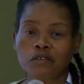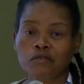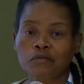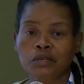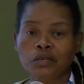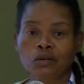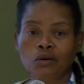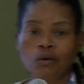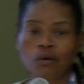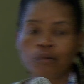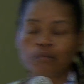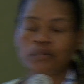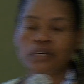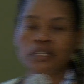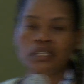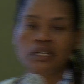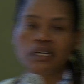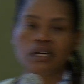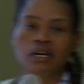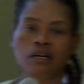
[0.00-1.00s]
been
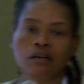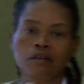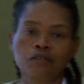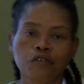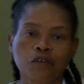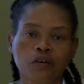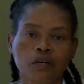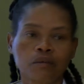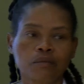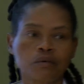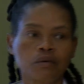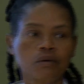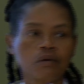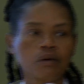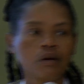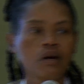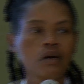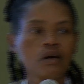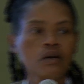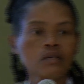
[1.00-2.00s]
completely unaffordable.
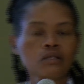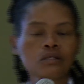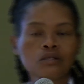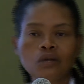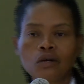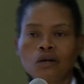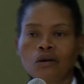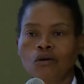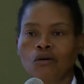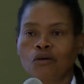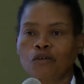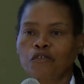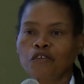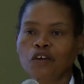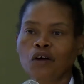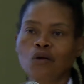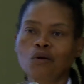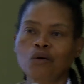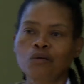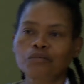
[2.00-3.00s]
So a lot of
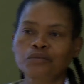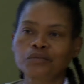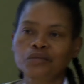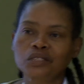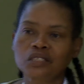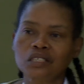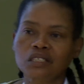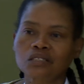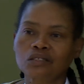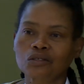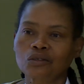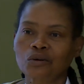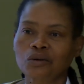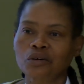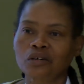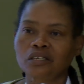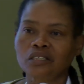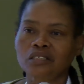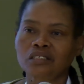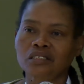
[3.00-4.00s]
our compute and
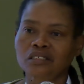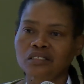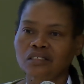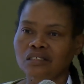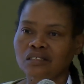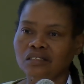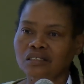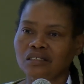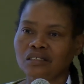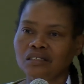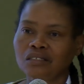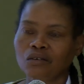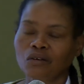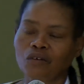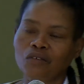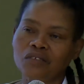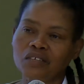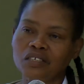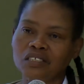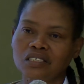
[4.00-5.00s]
storage is
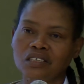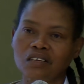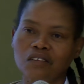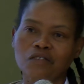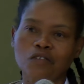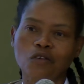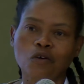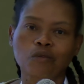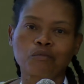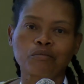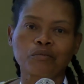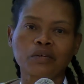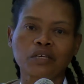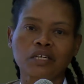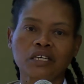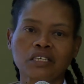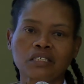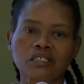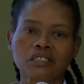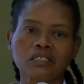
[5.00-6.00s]
off-the-shelf
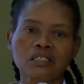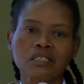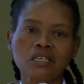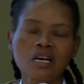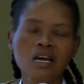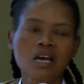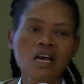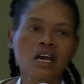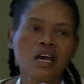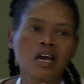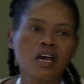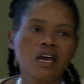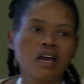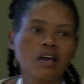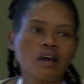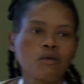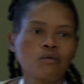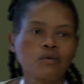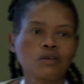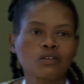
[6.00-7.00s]
components
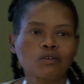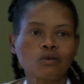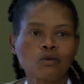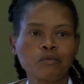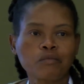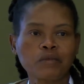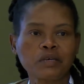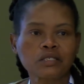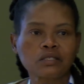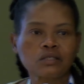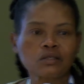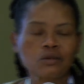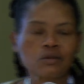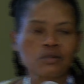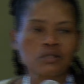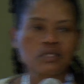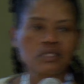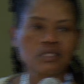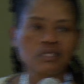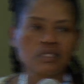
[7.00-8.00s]
with open
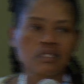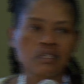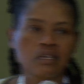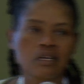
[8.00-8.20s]
source